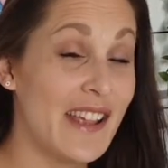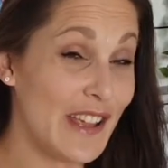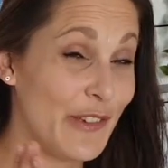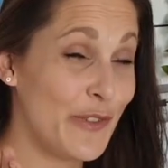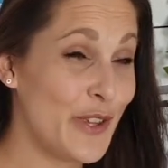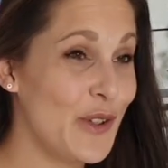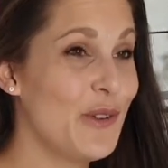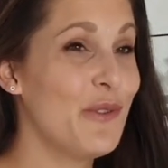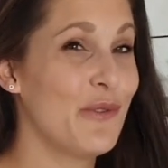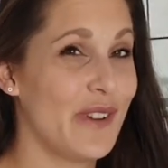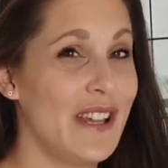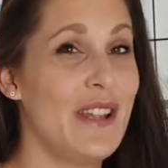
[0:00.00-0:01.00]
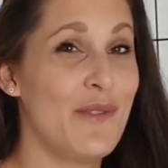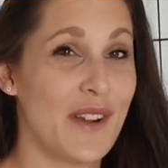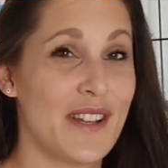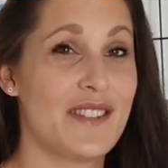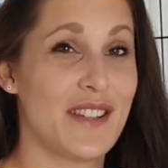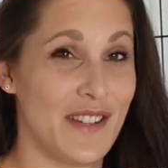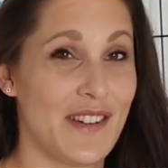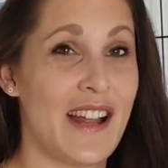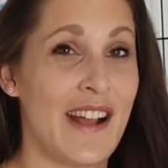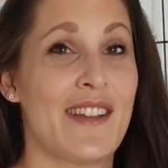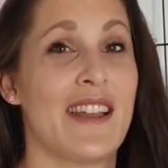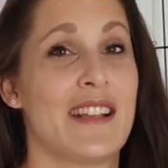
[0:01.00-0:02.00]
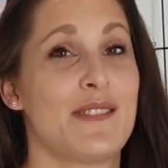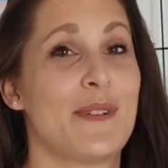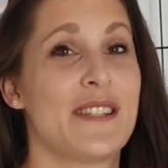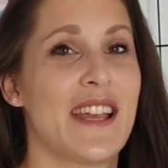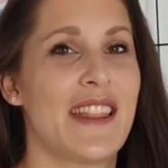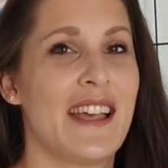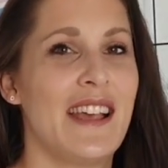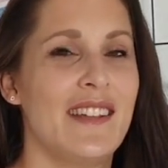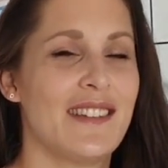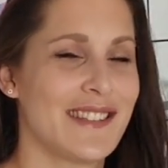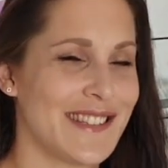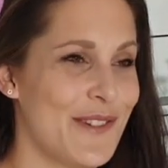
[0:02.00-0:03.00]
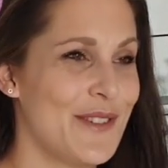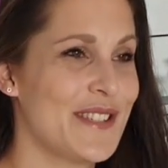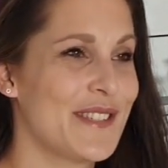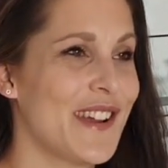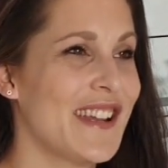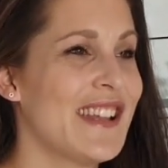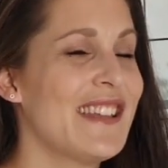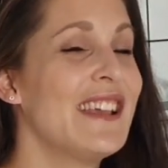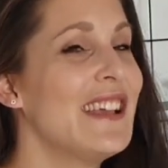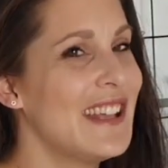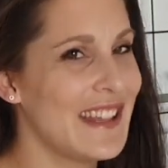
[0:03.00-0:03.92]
If you really wanted to learn how to dance bachata, that's how we started,